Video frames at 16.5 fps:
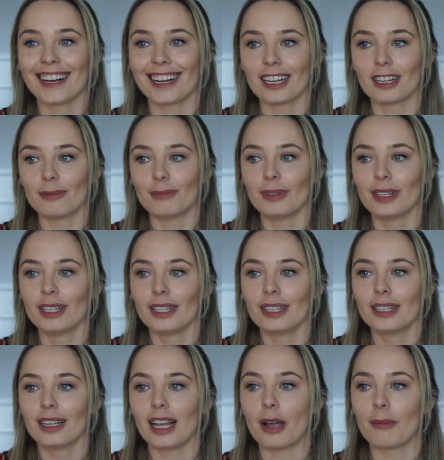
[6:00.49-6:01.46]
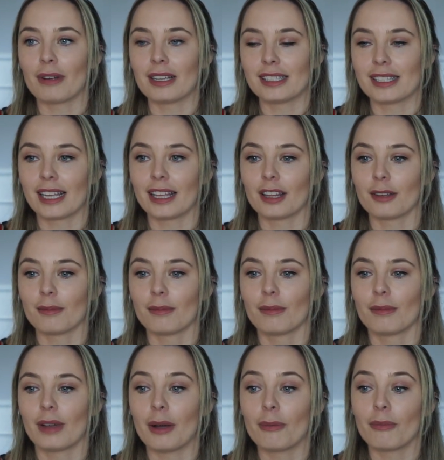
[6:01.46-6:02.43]
And we see
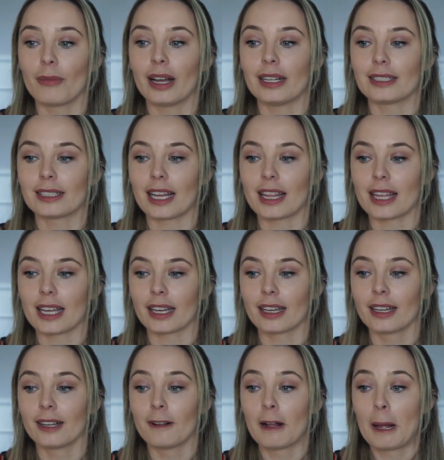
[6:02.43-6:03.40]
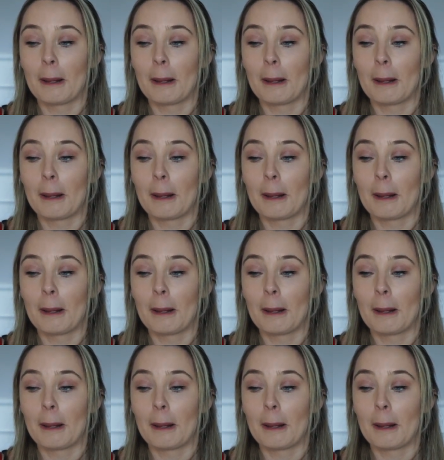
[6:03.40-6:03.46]
them, and I think